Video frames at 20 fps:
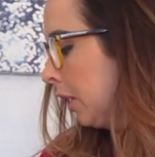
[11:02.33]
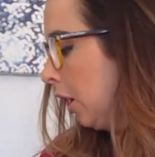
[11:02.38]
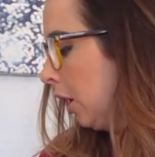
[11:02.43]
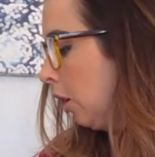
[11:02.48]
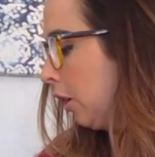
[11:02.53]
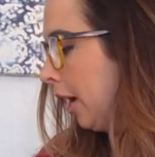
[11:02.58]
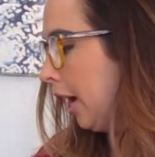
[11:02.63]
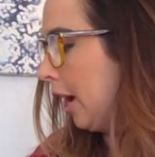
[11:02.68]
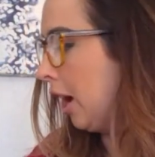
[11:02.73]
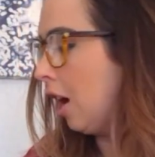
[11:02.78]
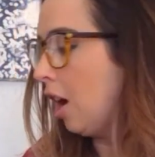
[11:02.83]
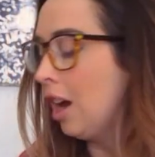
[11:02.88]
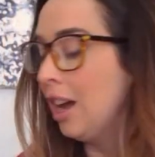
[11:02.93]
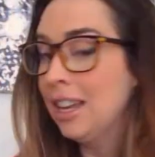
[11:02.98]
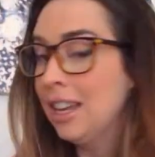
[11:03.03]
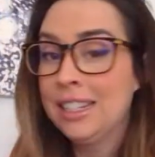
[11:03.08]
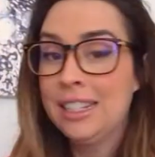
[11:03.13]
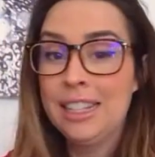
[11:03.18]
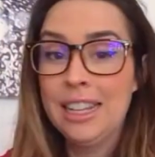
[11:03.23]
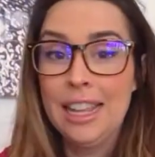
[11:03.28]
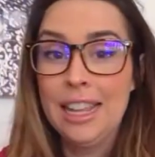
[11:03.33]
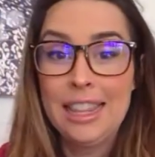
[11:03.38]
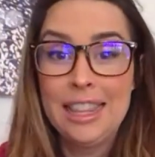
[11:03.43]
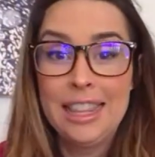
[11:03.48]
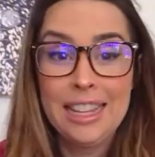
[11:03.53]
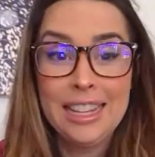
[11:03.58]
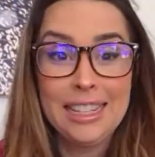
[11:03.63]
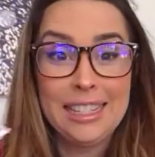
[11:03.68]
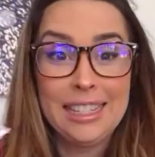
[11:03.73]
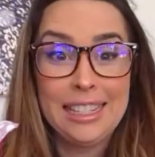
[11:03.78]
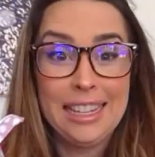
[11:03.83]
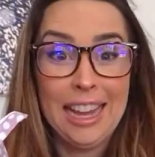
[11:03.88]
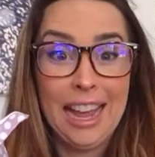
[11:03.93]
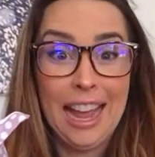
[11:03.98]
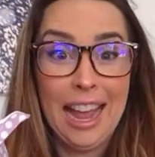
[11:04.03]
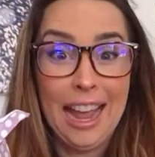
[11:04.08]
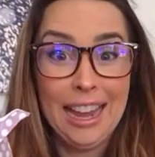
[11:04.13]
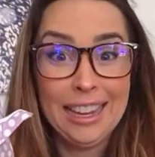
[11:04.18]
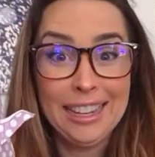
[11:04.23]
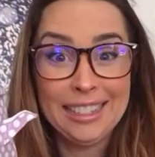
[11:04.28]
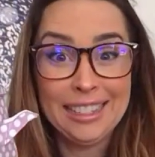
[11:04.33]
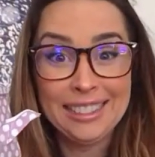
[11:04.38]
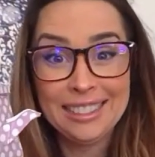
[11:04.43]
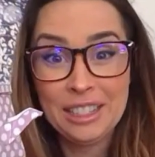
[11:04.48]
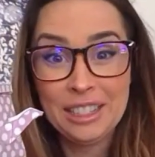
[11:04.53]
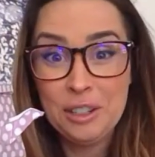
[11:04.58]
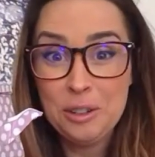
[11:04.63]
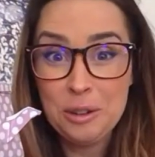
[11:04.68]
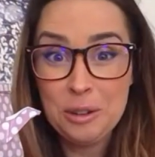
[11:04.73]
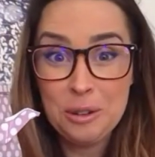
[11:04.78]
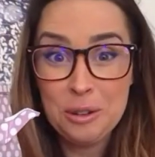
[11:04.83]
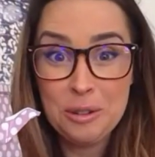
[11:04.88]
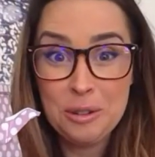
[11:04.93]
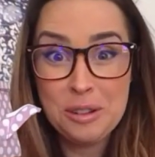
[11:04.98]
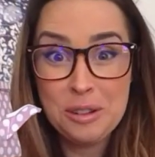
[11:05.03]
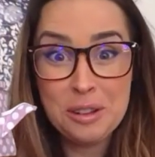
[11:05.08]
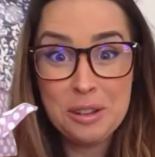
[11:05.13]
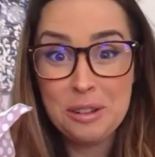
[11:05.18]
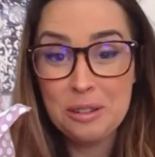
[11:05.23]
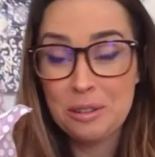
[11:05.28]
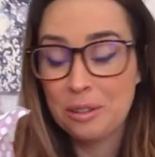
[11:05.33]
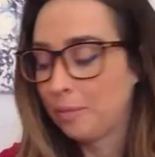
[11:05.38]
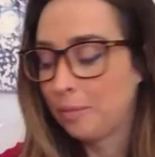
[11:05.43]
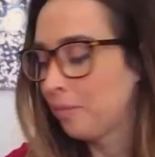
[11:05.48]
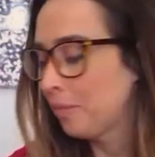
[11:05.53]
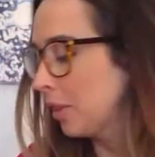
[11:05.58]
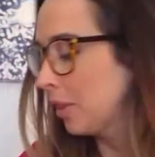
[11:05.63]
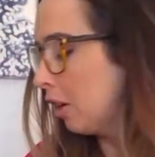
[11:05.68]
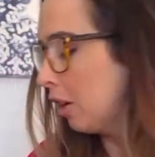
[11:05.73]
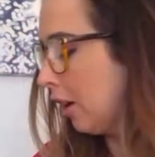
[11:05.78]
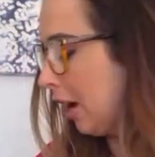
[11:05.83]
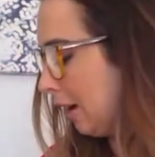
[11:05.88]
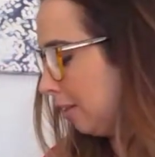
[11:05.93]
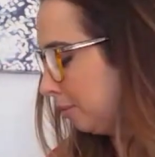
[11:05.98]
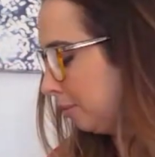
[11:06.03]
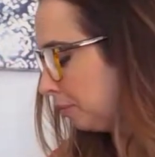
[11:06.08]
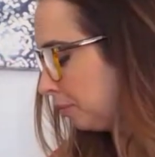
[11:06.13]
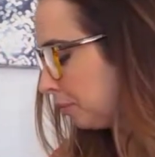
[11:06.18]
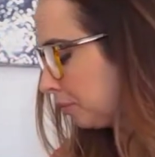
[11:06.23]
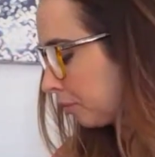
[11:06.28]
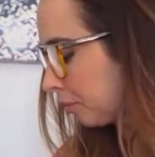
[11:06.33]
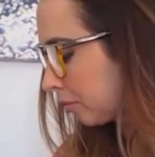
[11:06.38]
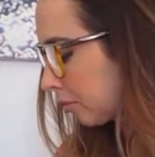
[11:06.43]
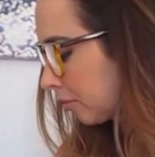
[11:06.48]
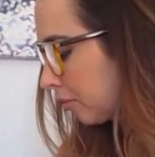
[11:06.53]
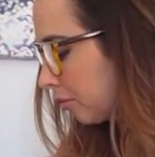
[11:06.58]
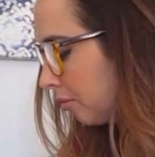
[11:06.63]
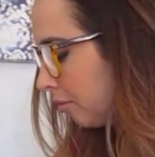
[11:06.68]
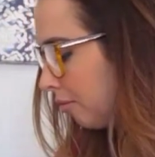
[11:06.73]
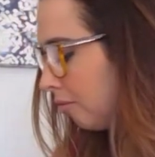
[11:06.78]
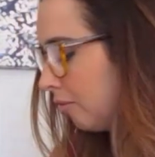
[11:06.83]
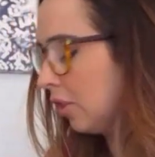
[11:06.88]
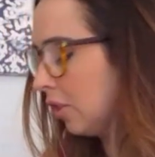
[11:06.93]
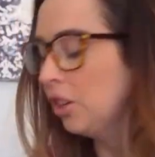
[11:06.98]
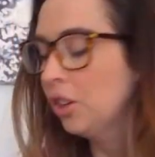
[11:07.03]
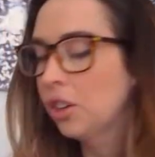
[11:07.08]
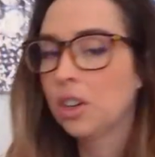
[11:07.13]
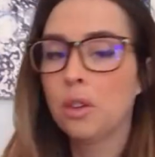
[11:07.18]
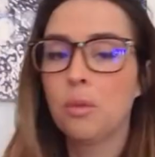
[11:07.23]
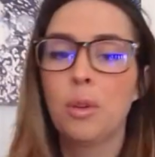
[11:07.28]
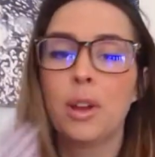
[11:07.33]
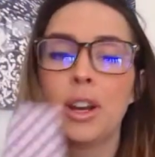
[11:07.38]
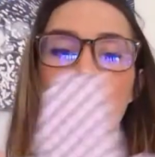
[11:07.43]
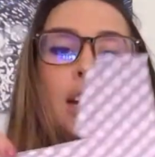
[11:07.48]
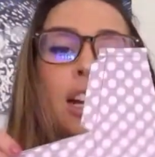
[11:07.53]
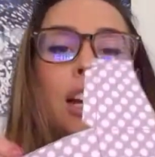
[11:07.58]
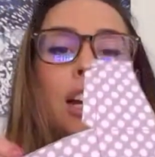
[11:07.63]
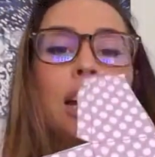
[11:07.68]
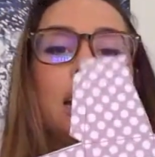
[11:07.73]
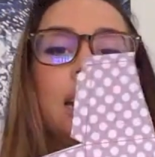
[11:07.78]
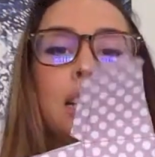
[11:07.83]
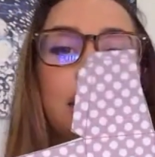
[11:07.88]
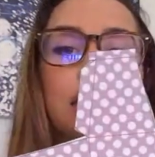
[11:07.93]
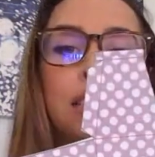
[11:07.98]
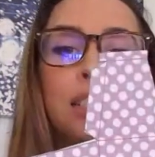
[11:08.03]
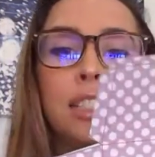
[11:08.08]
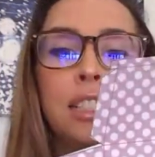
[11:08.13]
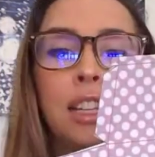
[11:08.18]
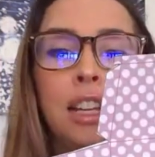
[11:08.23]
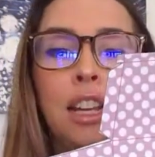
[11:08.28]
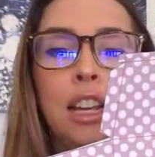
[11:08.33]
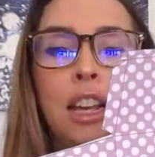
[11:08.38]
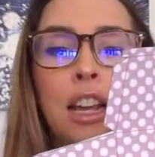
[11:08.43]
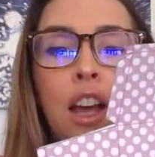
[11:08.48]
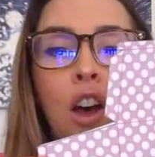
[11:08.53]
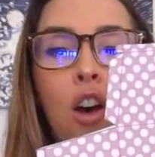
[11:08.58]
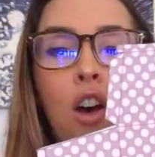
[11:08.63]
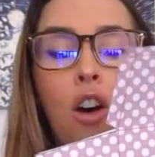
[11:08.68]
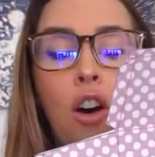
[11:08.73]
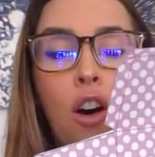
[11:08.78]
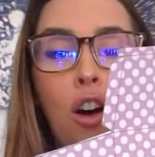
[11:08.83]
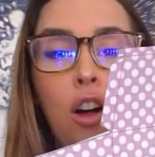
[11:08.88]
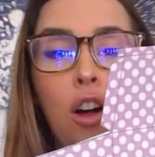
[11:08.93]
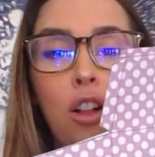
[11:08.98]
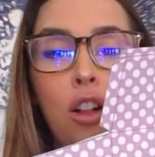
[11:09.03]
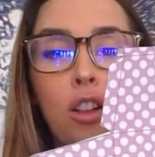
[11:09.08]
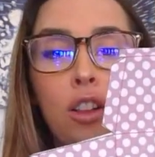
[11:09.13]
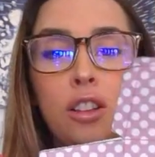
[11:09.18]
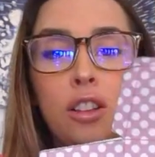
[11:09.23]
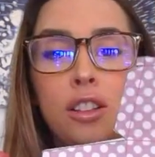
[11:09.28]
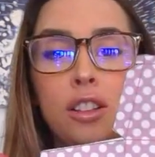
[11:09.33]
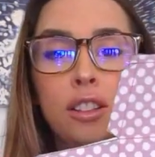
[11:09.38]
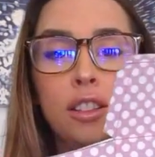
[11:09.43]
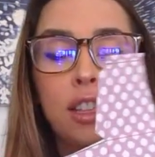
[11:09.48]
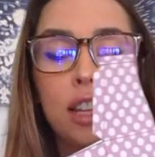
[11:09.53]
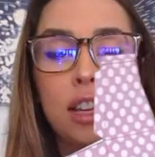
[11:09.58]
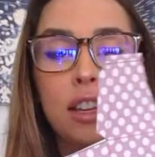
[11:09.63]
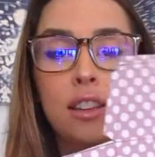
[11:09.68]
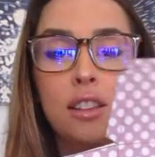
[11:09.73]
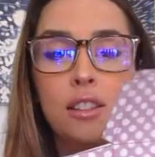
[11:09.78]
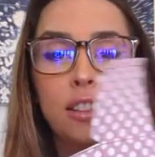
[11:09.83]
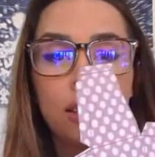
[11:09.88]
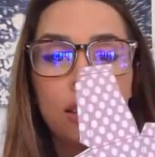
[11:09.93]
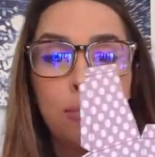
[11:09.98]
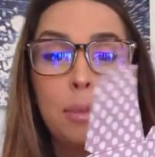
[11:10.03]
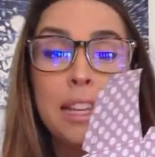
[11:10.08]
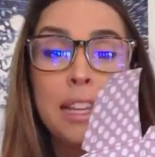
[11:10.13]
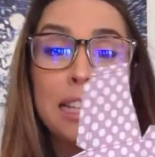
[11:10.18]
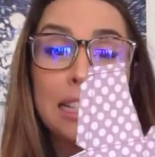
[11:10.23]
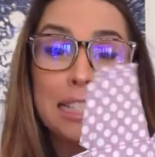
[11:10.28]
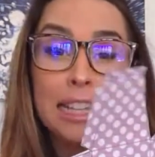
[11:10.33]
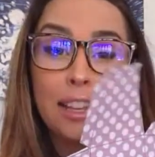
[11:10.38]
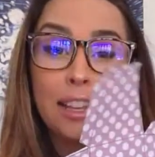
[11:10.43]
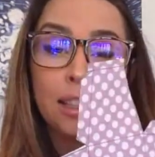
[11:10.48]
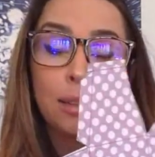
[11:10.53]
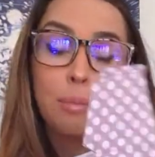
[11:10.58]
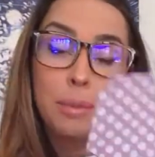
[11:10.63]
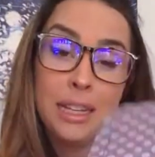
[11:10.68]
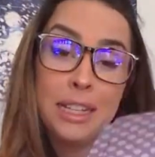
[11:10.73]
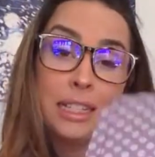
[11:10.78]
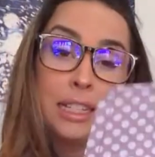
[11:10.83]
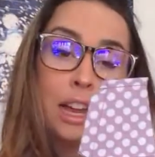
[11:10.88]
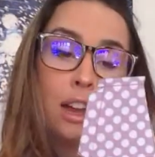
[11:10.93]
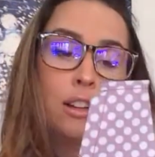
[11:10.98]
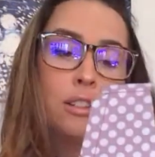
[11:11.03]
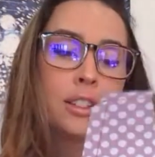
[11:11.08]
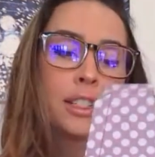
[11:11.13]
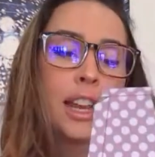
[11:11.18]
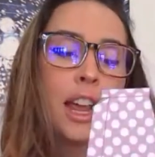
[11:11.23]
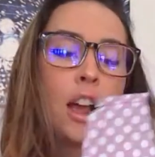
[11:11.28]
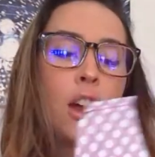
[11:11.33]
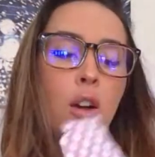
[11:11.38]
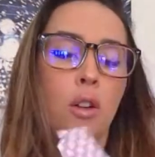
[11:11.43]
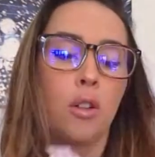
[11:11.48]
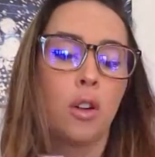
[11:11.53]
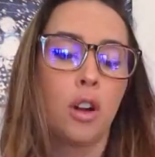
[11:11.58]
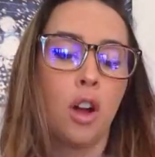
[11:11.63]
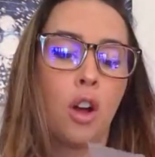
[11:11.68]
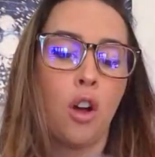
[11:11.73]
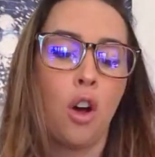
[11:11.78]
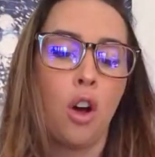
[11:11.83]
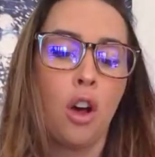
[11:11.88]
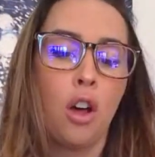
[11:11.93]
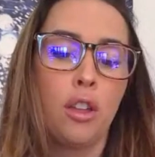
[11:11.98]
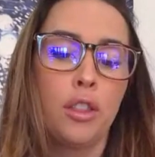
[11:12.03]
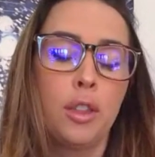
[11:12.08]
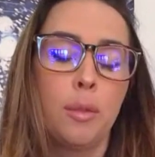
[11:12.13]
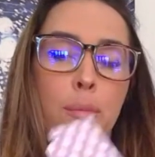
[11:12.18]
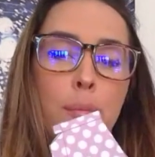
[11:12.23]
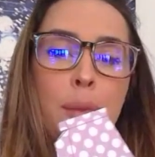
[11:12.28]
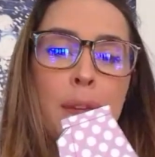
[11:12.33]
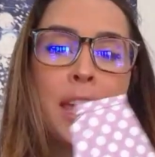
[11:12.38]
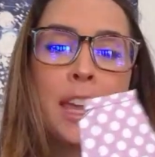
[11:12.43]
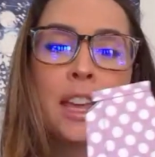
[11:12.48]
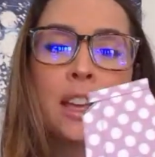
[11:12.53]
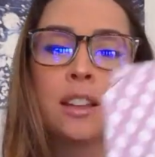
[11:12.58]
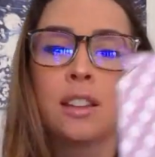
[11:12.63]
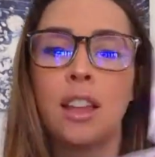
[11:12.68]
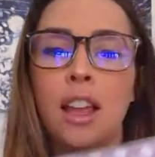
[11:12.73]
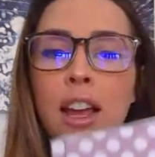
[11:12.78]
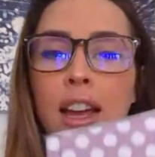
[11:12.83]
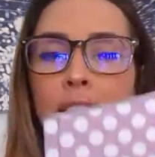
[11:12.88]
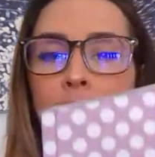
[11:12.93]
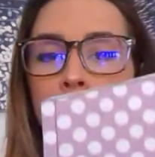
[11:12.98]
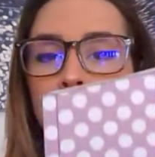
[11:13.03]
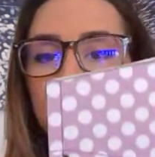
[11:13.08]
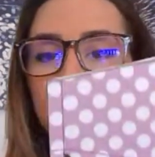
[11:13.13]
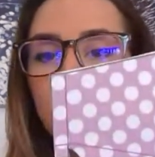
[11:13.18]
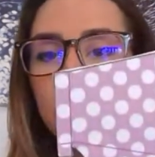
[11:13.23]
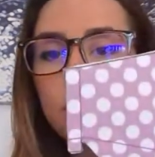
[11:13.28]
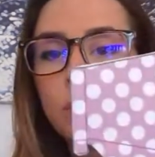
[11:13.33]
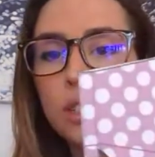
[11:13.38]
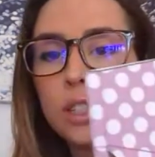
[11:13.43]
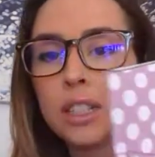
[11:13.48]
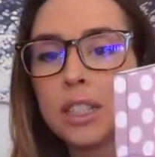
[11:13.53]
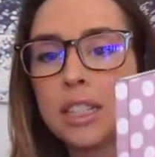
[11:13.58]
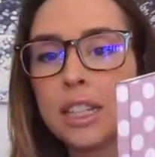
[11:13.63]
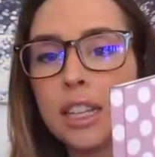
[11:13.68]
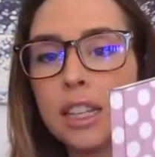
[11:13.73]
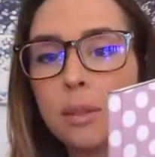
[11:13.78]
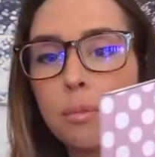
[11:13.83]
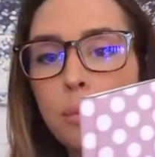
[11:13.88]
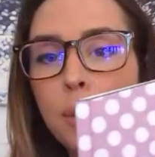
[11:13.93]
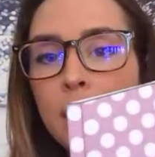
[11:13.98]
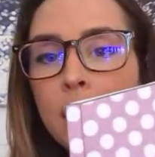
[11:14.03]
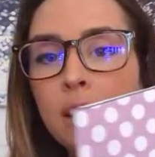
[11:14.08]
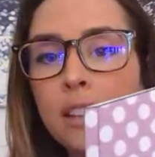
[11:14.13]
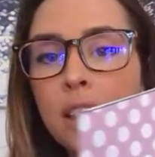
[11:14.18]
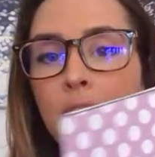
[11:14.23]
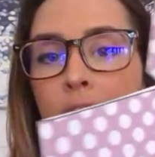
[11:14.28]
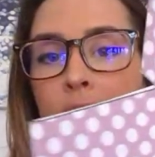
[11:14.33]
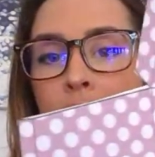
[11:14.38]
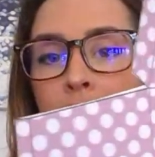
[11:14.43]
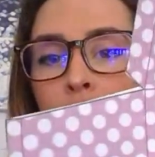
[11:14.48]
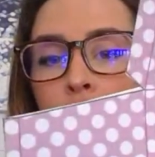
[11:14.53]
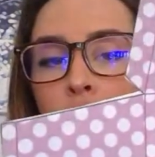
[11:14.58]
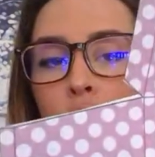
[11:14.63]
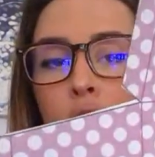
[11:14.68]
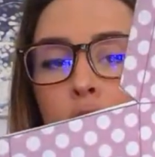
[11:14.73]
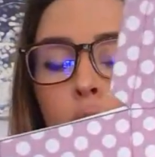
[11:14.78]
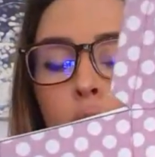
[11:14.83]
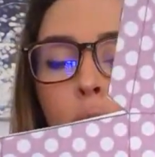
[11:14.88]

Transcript: Okay, on to this guy. Woohoo! Okay, you're gonna want to cut all the piece out. Now, all the pink lines, I don't know if you can see, the pink lines you're gonna